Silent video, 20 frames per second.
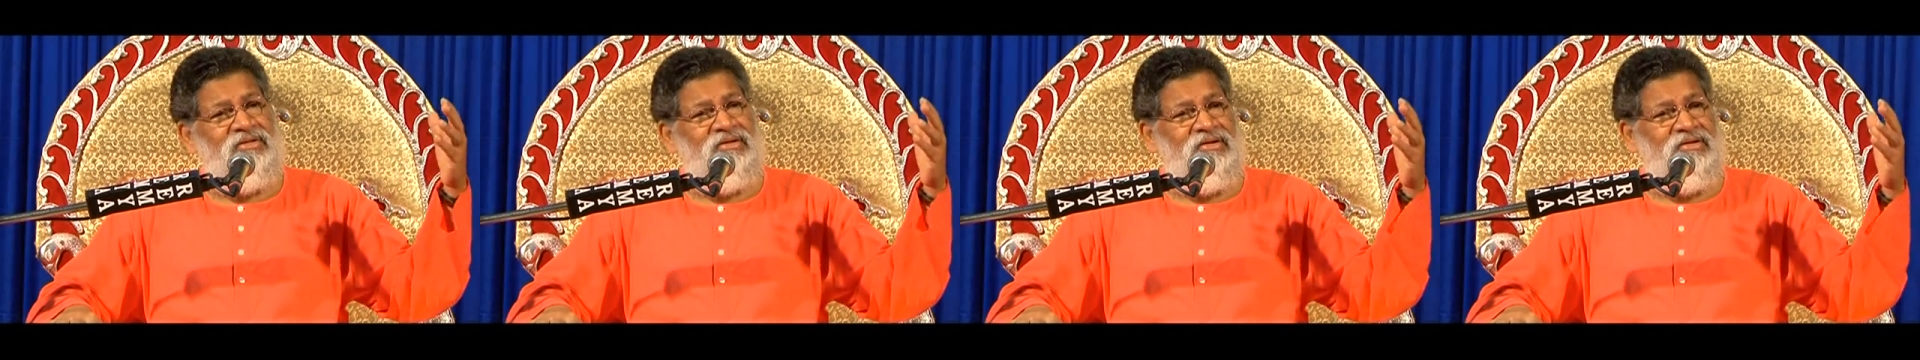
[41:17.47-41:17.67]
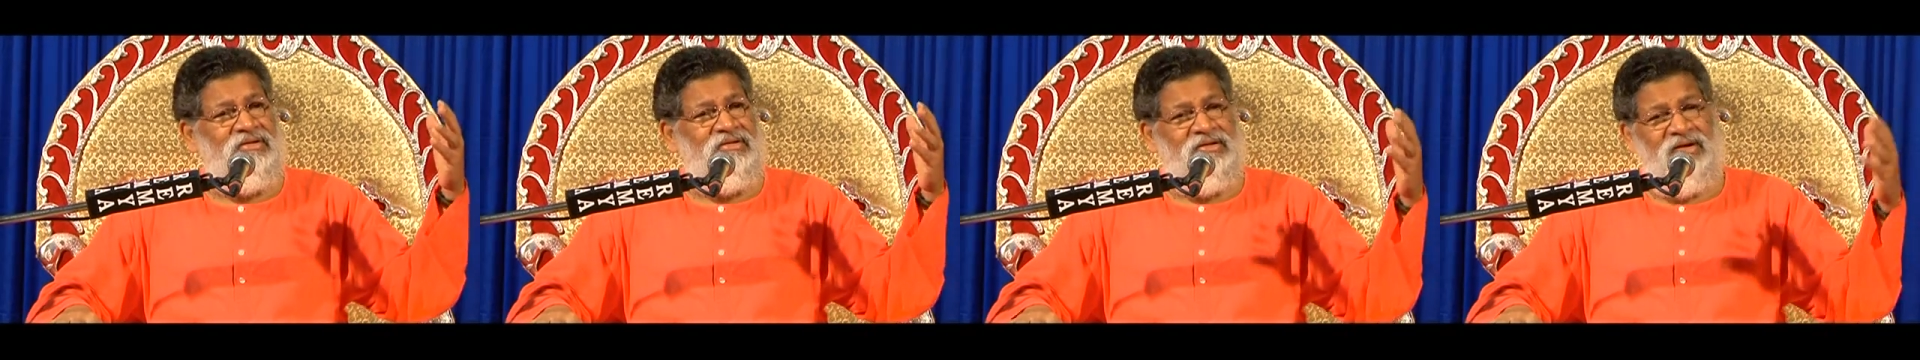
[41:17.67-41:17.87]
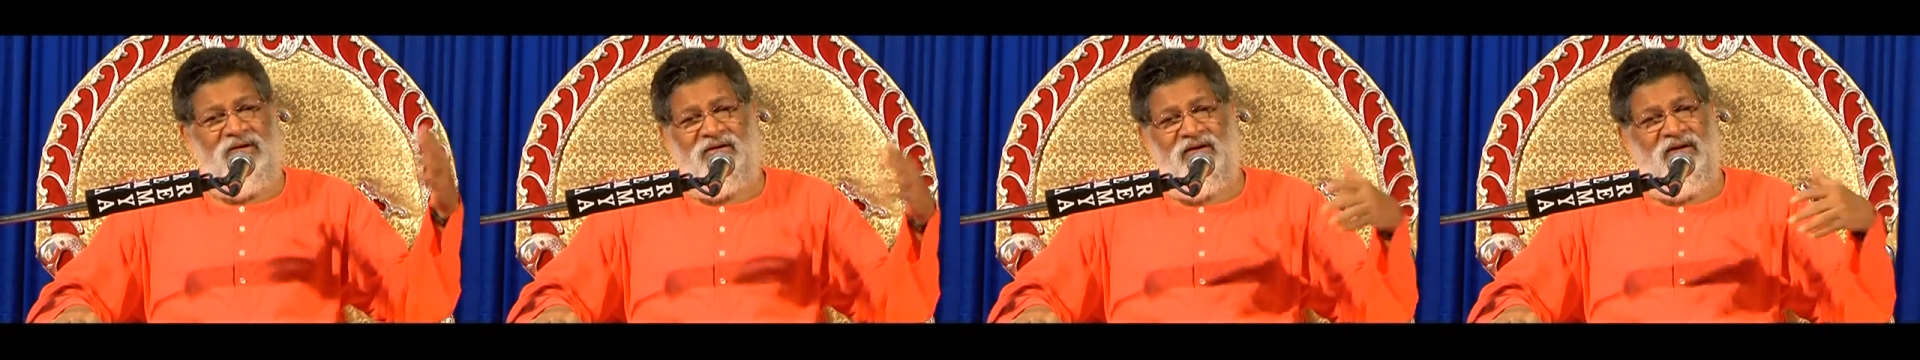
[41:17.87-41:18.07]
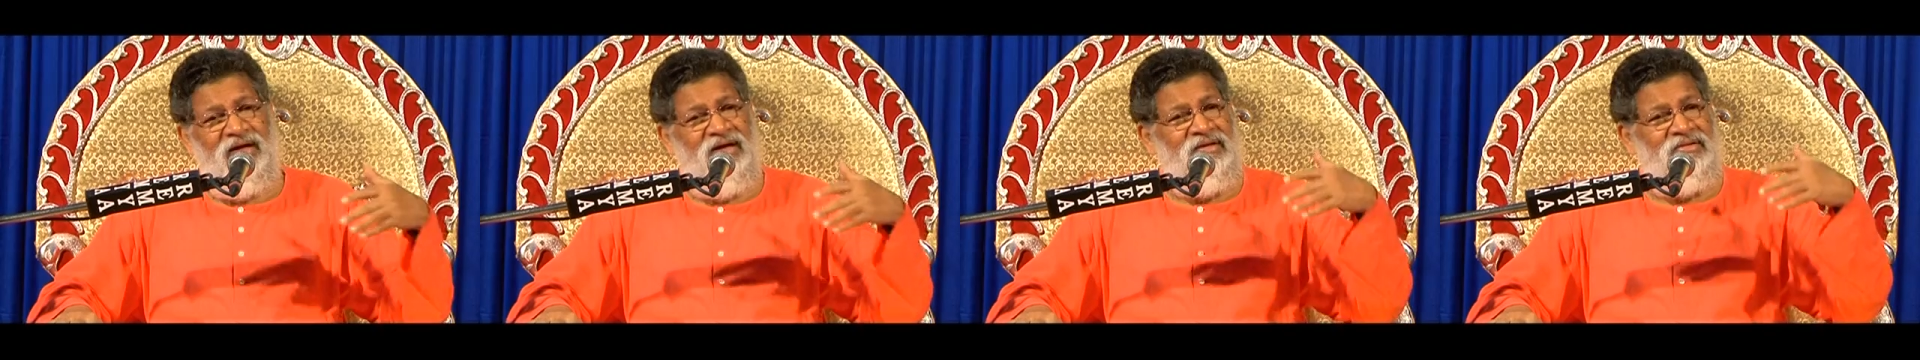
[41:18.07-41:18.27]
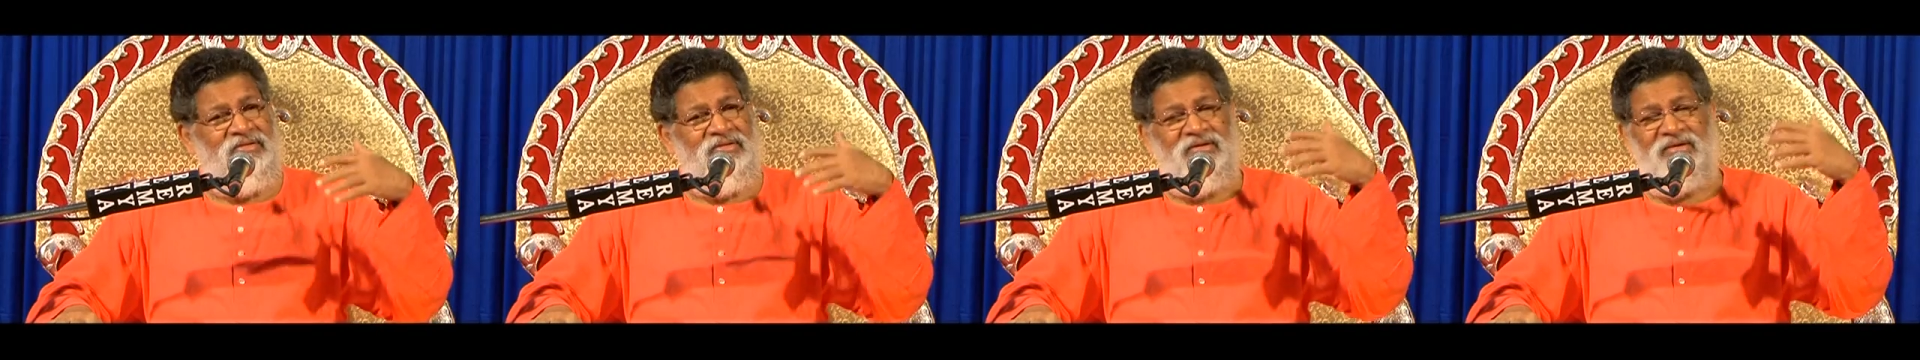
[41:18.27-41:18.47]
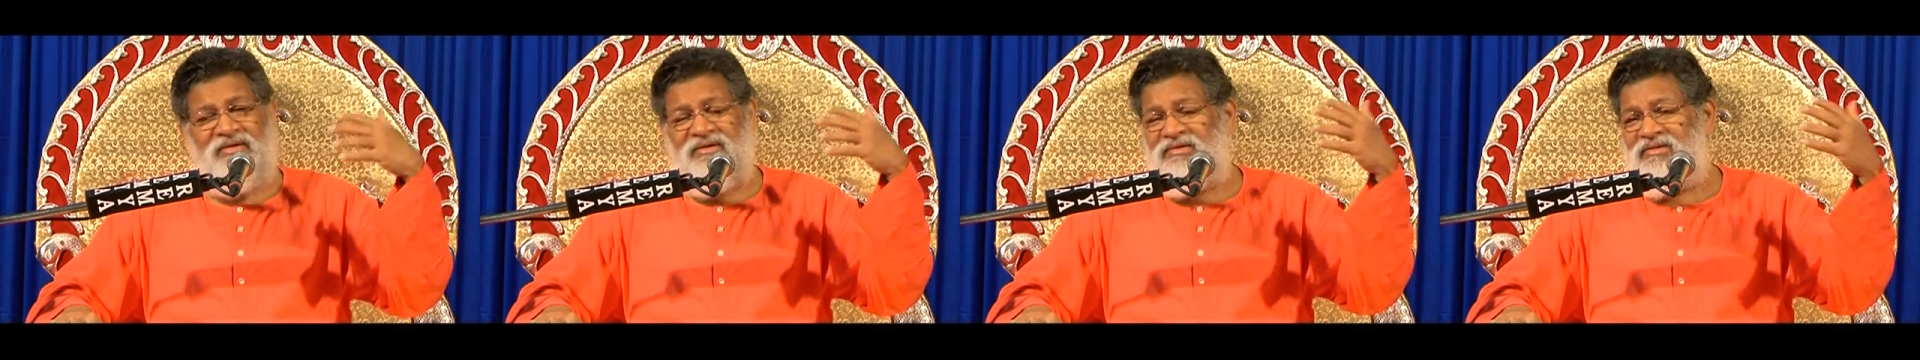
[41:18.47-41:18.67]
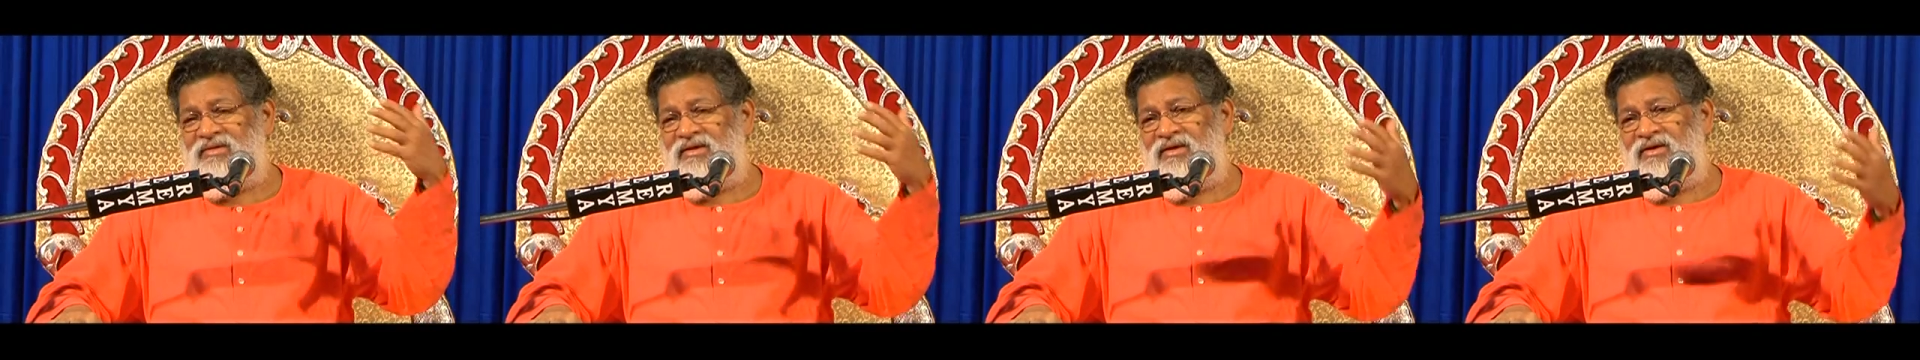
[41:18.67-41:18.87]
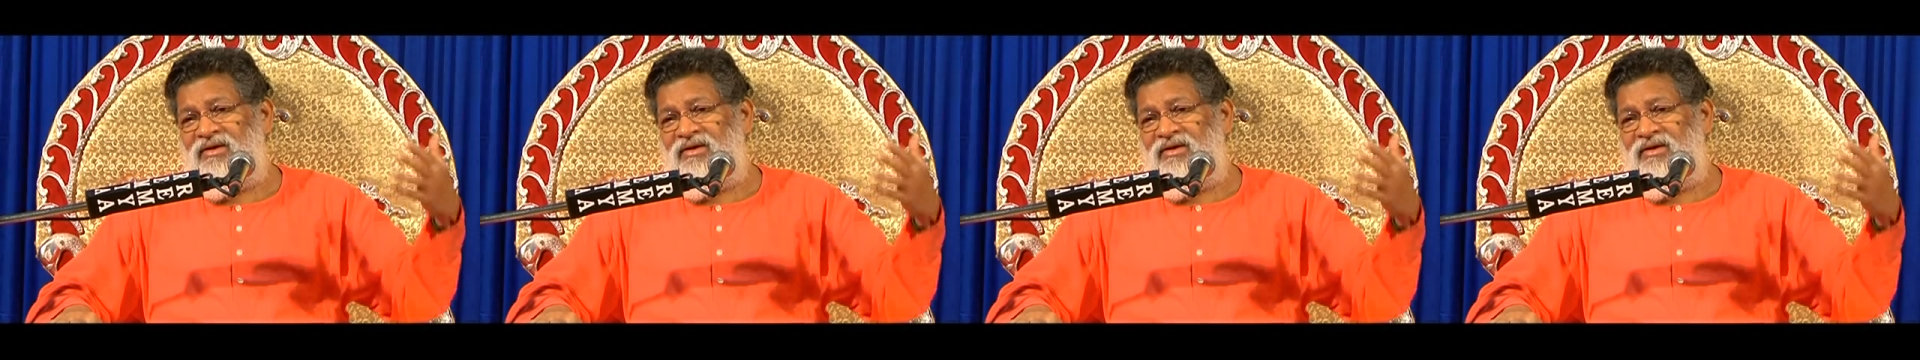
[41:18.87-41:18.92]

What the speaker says: and sunrise, there is